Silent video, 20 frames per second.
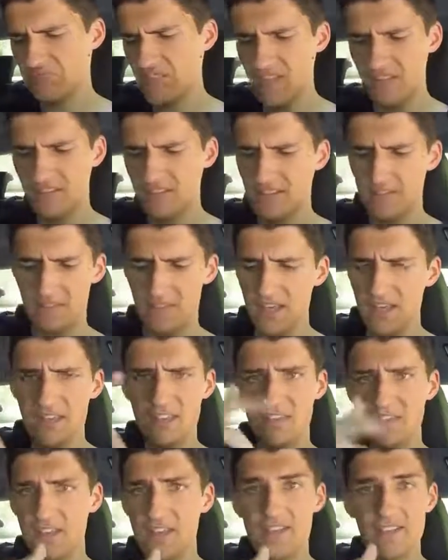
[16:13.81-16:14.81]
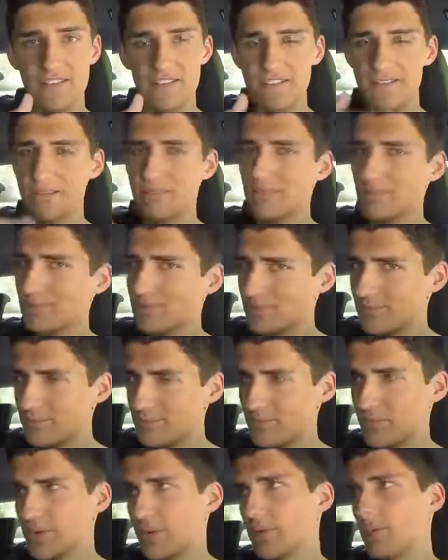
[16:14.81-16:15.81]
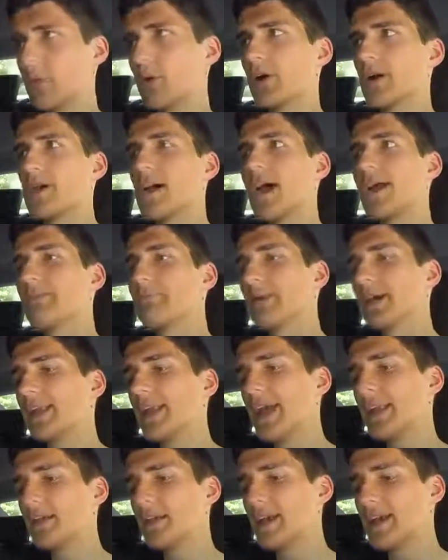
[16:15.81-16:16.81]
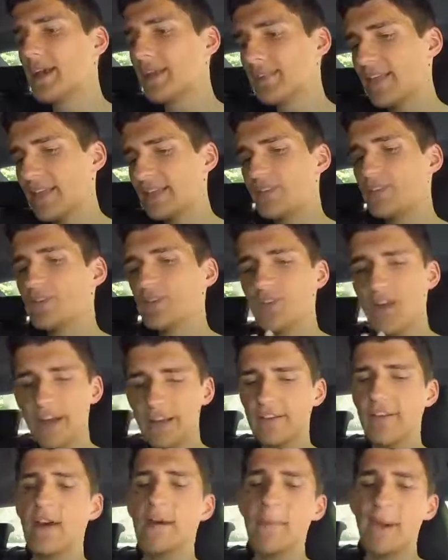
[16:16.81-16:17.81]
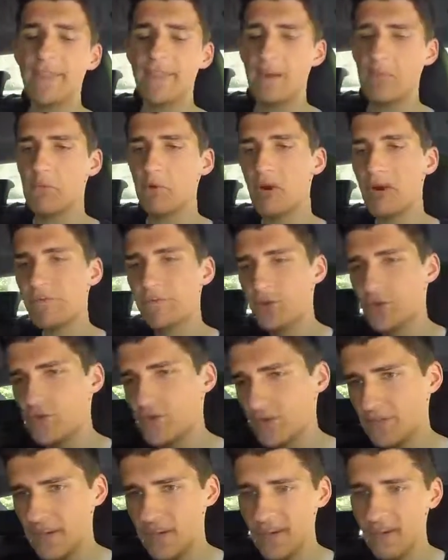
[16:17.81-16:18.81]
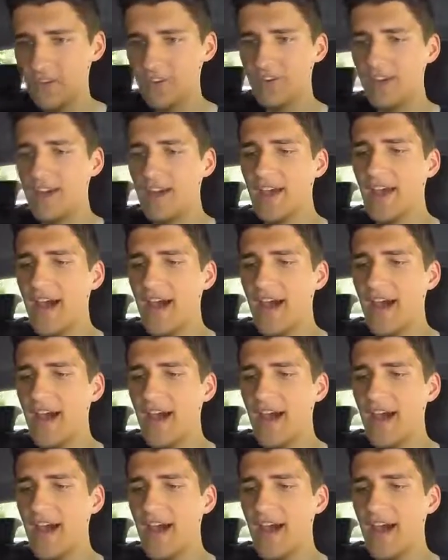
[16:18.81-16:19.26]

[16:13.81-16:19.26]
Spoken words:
this, this, and this. So they're more inclined. But anyway, that's huge. I can talk about that more on future videos.